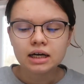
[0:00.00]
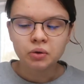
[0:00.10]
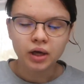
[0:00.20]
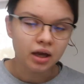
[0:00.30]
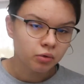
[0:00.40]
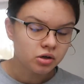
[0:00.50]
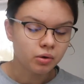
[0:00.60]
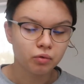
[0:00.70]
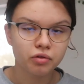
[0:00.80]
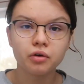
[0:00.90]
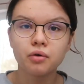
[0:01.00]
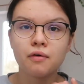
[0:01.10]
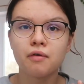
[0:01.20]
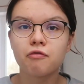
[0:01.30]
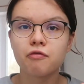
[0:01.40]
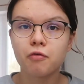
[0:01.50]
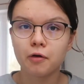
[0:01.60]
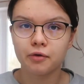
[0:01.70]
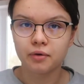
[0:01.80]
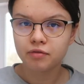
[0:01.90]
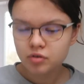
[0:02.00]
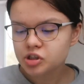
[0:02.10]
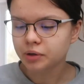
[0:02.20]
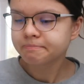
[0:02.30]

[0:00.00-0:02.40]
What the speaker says: We can't wait to work with you further in the future."